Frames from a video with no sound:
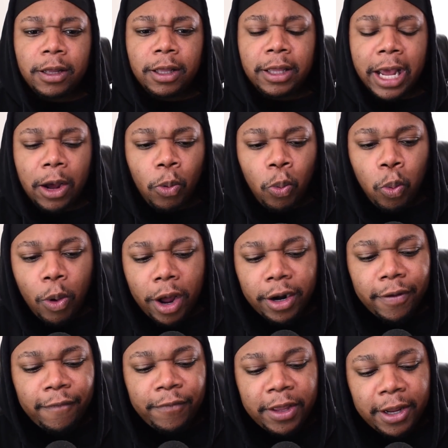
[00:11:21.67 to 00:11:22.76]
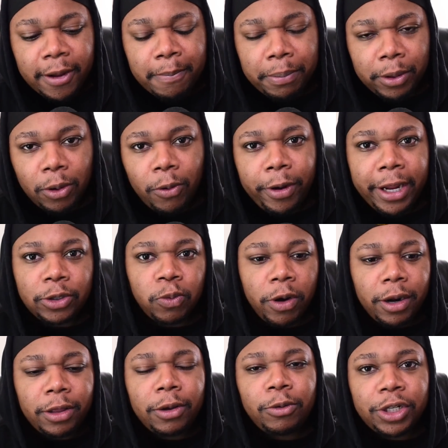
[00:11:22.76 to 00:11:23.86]
that one of the employees,
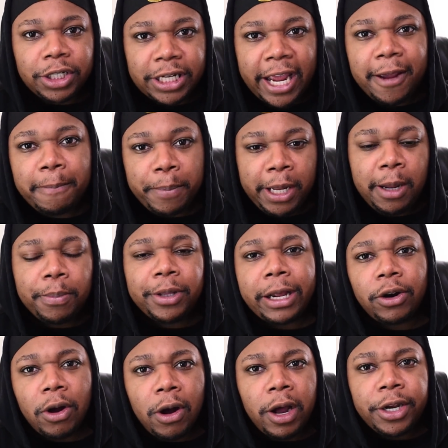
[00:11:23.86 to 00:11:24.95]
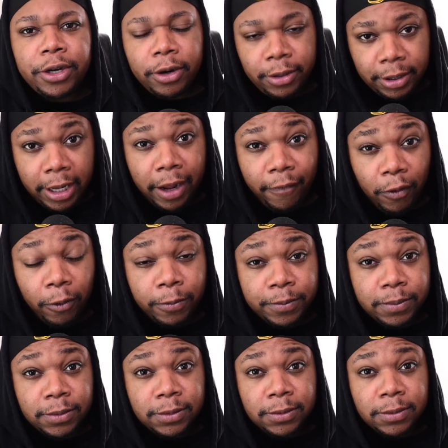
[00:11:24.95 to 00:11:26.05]
one of those same people that are on your level,
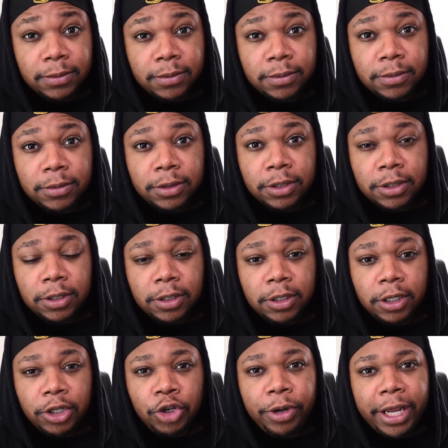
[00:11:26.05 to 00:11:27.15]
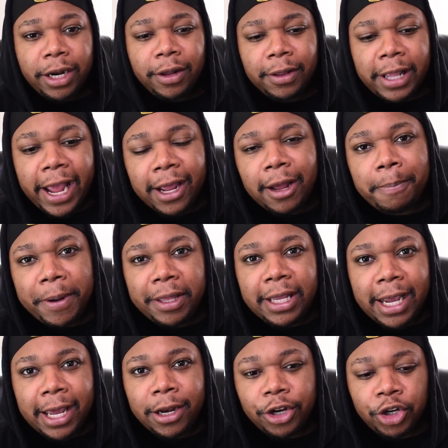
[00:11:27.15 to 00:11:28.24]
to get a leg up in the
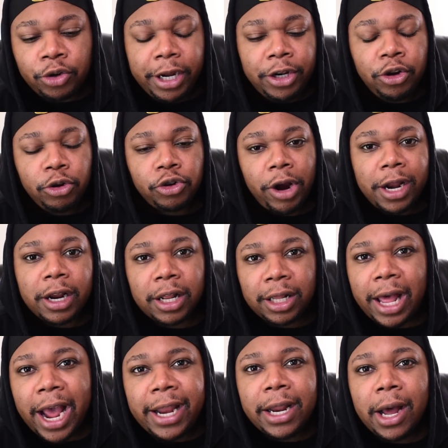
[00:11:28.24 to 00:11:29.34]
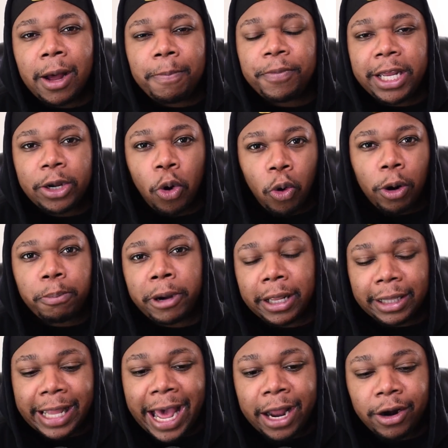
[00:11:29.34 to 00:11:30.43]
industry, to try to climb up the
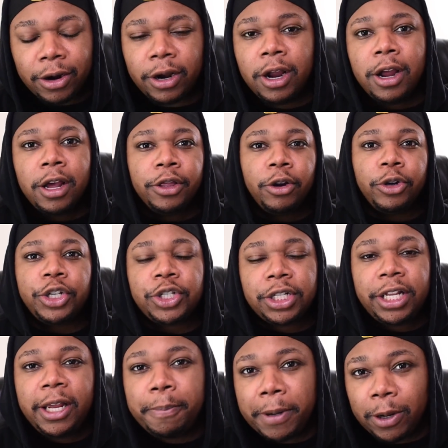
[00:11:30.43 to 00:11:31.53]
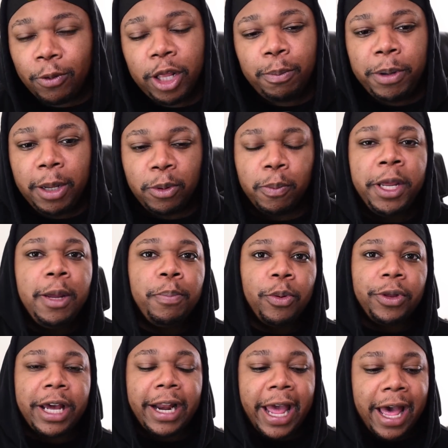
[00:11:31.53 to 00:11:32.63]
corporate ladder, they're sleeping with people.
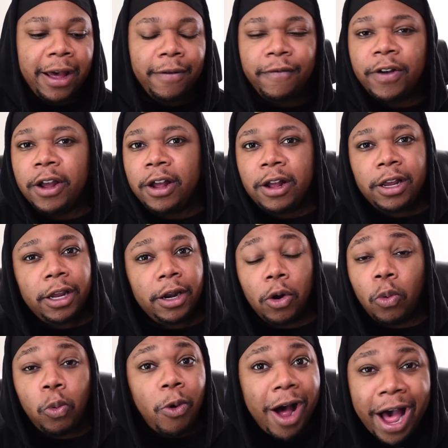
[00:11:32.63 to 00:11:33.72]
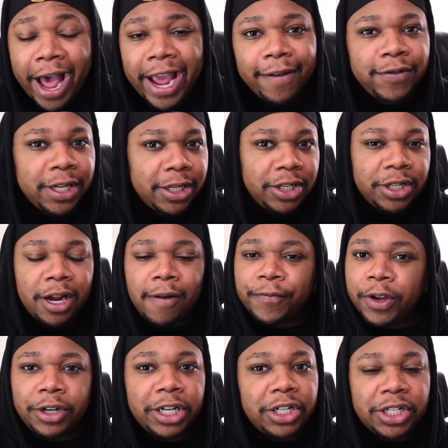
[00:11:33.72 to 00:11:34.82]
People that have, you know, wives and stuff,
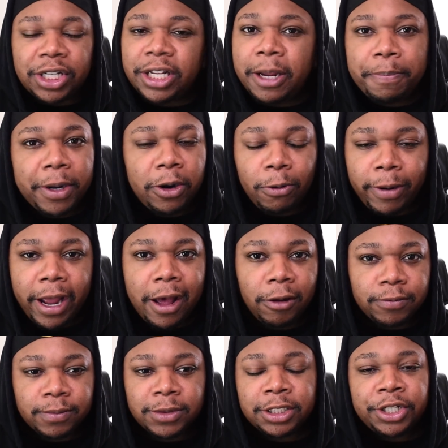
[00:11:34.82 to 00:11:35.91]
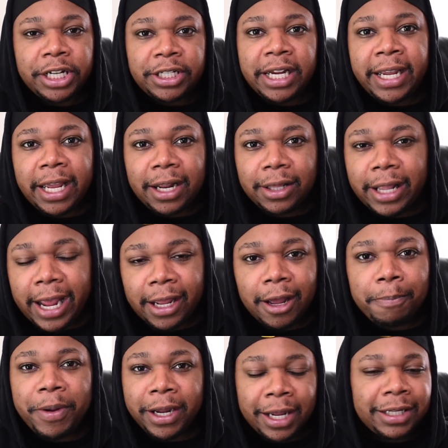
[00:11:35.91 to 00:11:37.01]
they're just sleeping around just to get a leg
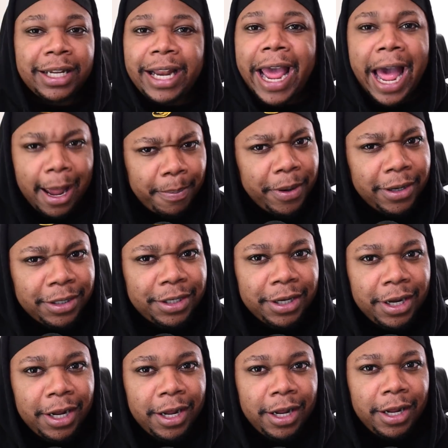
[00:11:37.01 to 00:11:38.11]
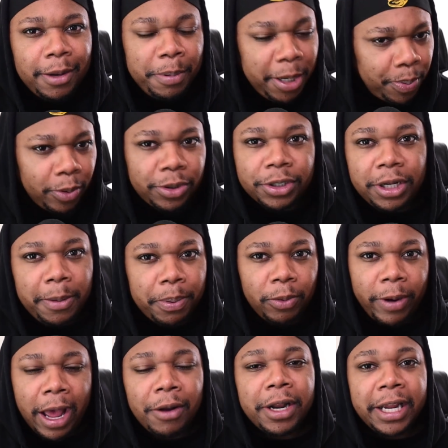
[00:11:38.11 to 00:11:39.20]
up because it happens. People sleep
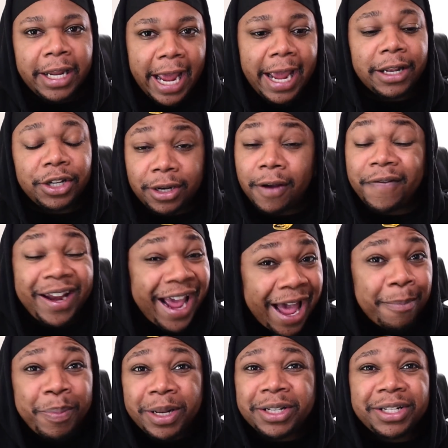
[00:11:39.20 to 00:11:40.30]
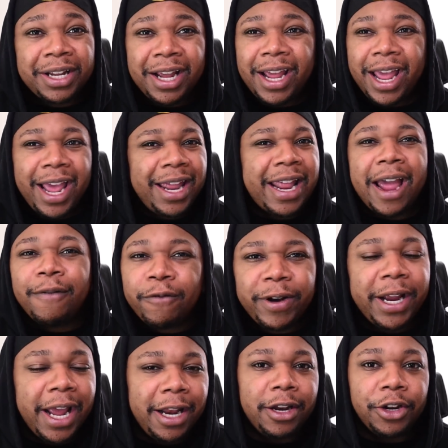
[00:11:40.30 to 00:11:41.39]
around to gain stuff. It happens in
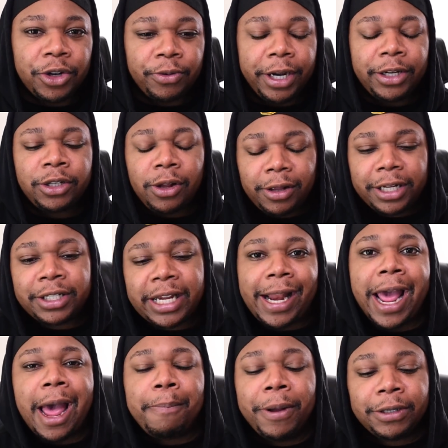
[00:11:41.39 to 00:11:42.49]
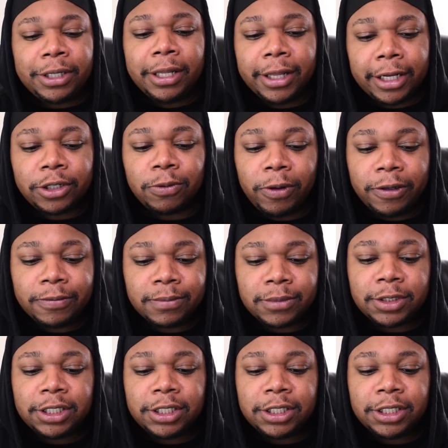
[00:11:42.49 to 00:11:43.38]
every industry. So let's say it happens in this one.